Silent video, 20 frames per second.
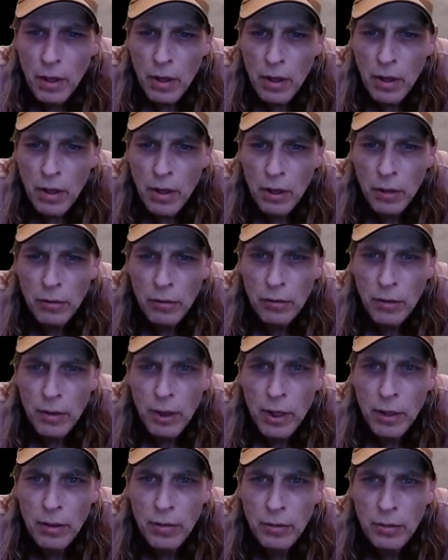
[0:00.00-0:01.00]

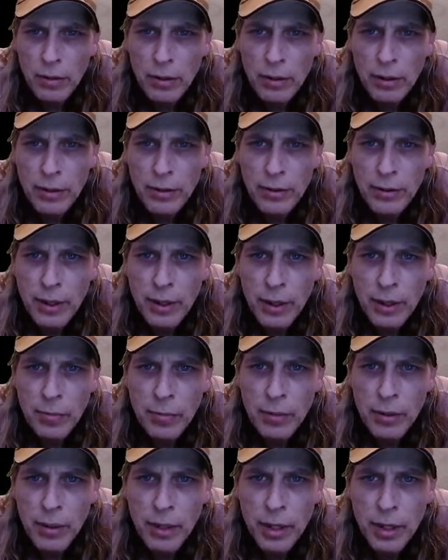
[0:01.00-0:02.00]
Alright, we're going to type
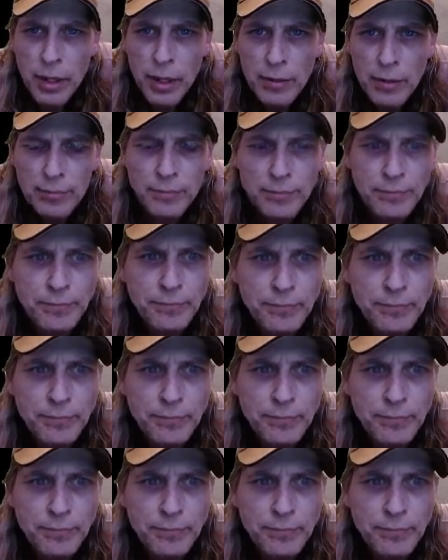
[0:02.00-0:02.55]
in